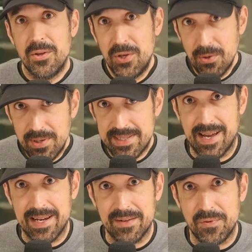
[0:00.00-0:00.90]
You
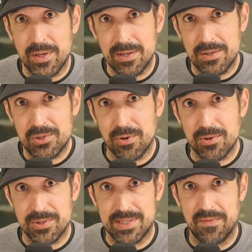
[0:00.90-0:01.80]
decide if you can control
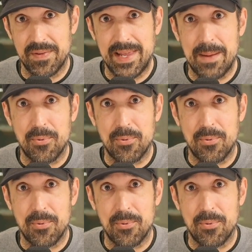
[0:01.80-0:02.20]
yourself at that